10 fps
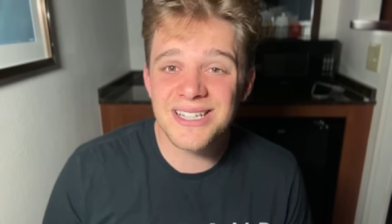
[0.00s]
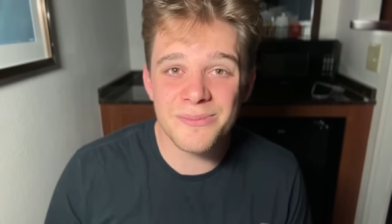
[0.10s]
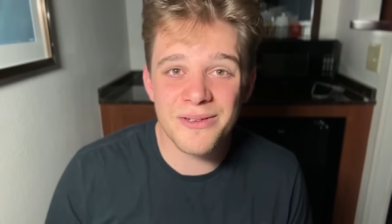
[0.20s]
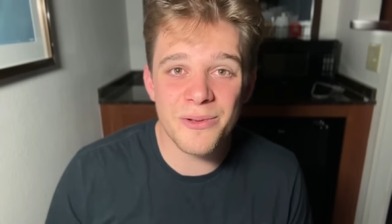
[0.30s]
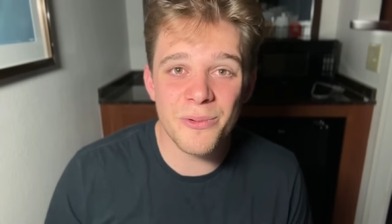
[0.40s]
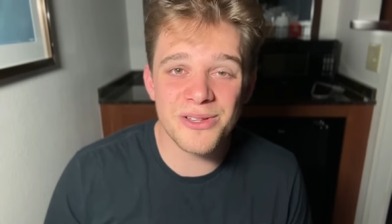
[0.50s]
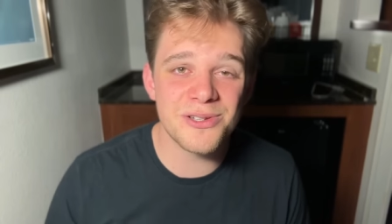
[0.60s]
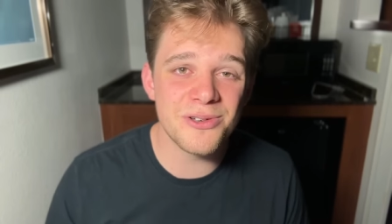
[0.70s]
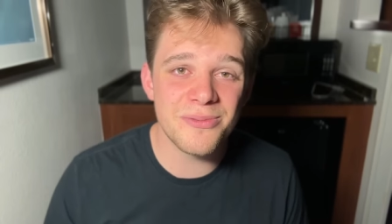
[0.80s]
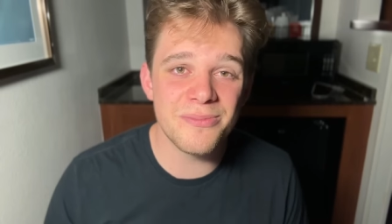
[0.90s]
him if he wants
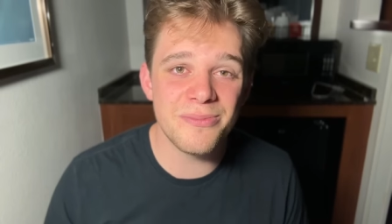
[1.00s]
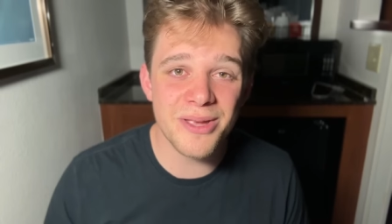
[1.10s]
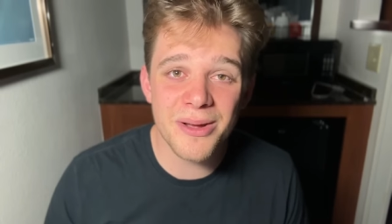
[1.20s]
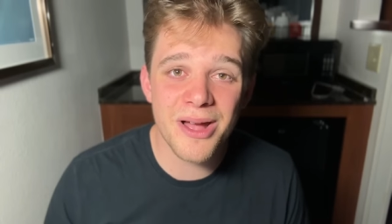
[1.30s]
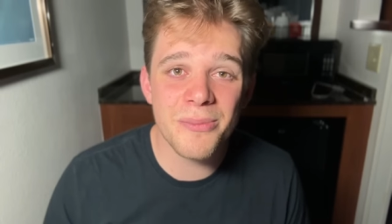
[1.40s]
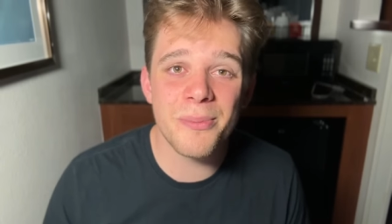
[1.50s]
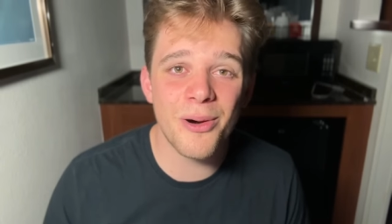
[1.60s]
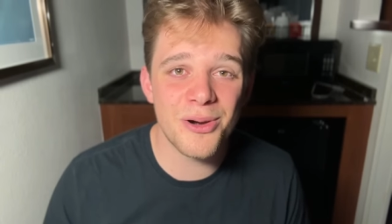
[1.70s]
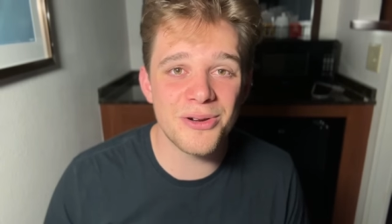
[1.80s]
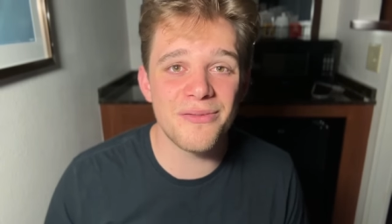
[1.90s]
you to be a, become a
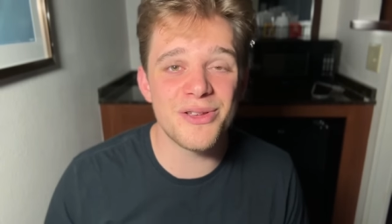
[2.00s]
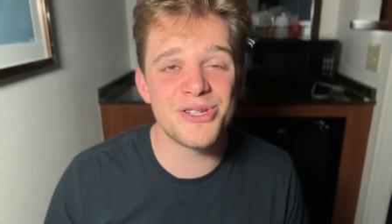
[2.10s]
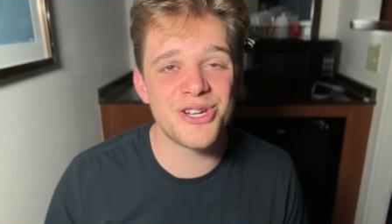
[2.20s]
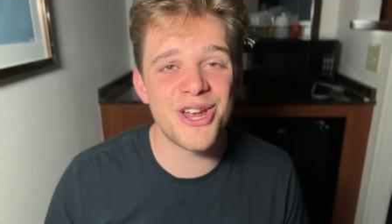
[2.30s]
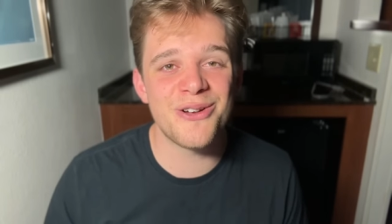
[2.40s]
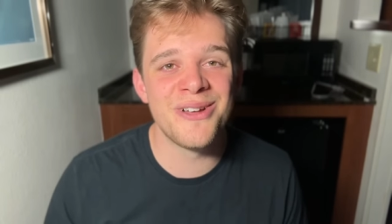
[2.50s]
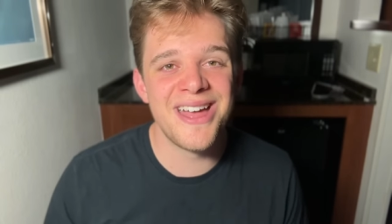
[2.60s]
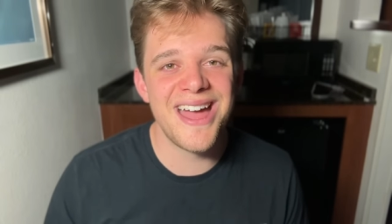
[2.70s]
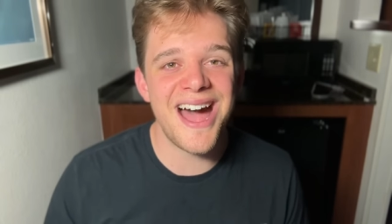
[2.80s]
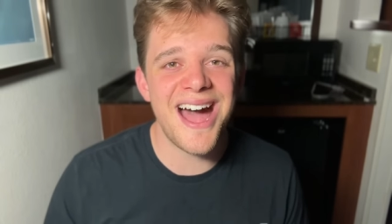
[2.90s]
partner of this channel.
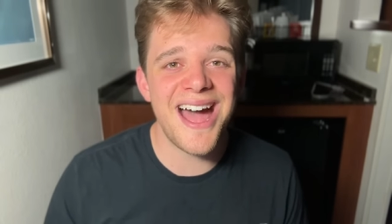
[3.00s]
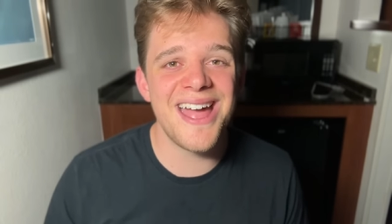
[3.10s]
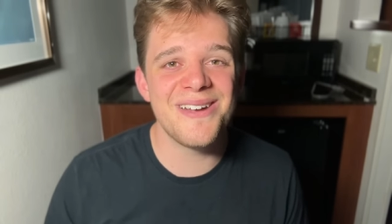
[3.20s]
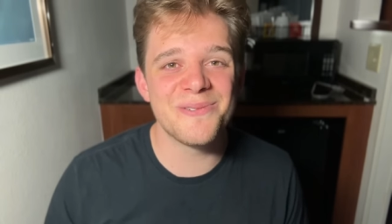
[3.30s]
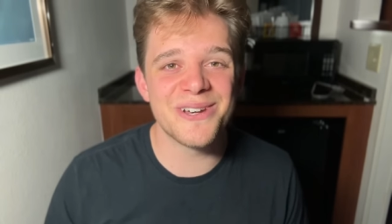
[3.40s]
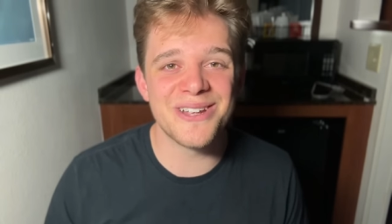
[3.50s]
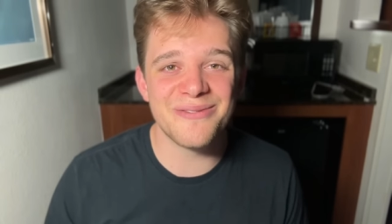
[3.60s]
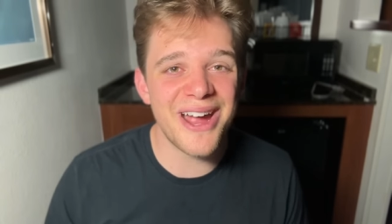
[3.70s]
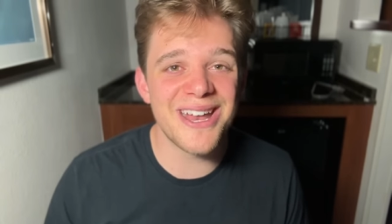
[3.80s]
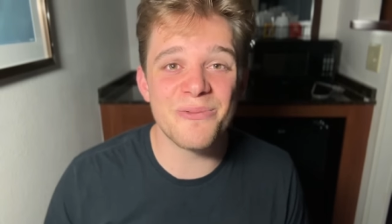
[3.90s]
I would
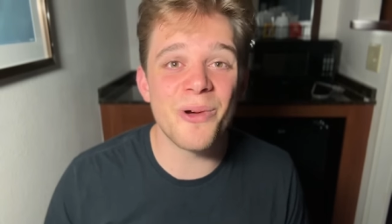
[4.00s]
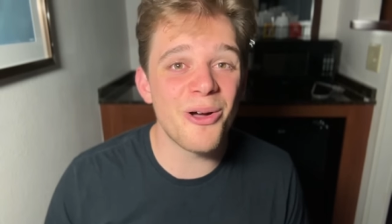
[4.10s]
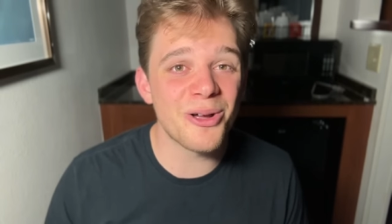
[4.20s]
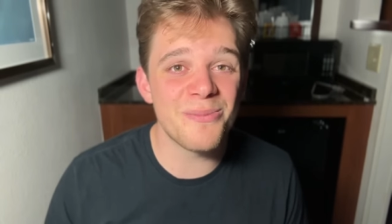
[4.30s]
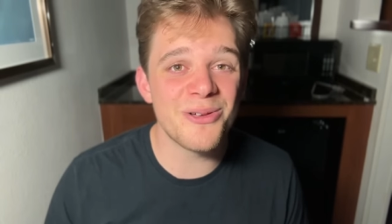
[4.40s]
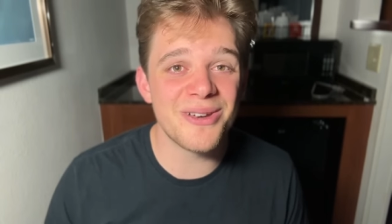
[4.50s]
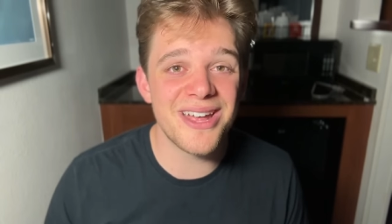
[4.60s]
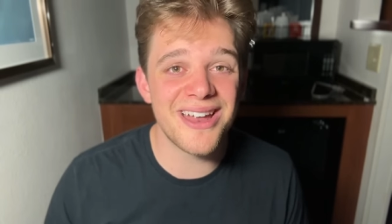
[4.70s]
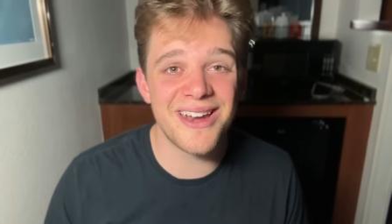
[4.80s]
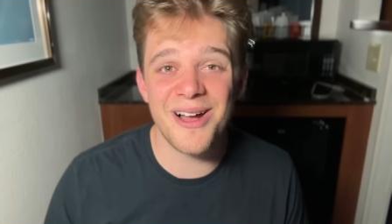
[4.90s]
invite and welcome you. And,
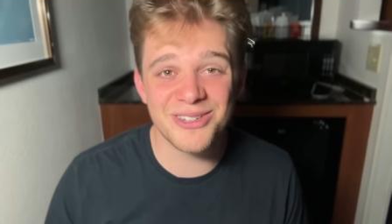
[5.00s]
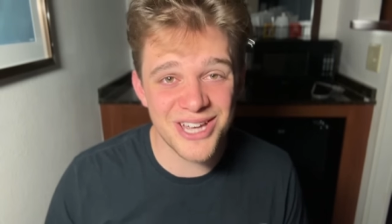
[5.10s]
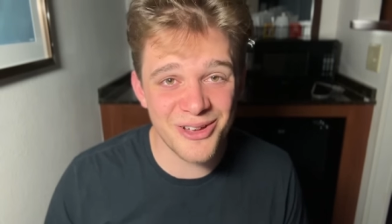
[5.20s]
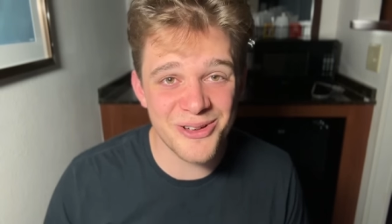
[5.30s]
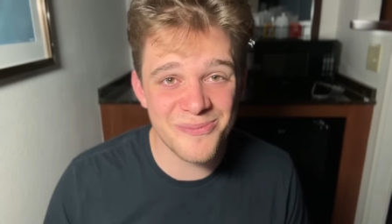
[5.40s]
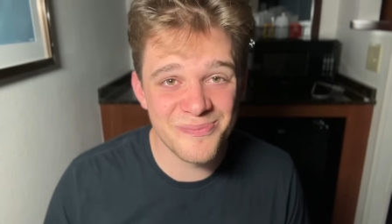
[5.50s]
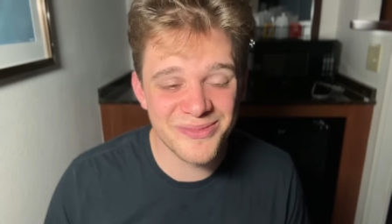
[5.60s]
and I'll tell you,